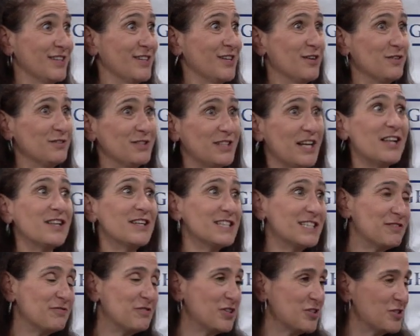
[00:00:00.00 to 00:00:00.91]
Tell
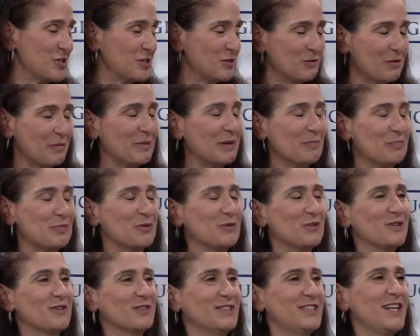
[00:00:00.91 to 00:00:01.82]
us if there's a swimming
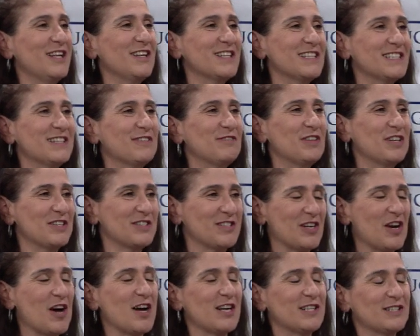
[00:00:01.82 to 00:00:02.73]
pool. Tell us if there's
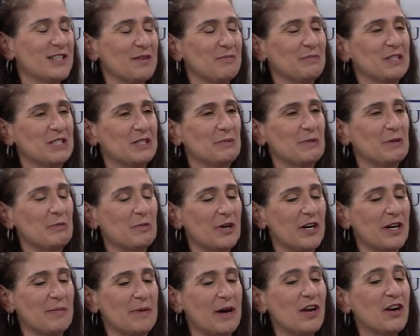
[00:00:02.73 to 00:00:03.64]
a hot tub we should be
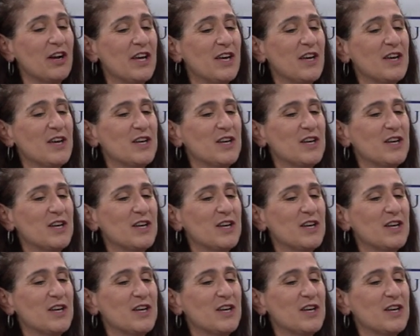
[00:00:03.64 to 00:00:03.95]
worried about.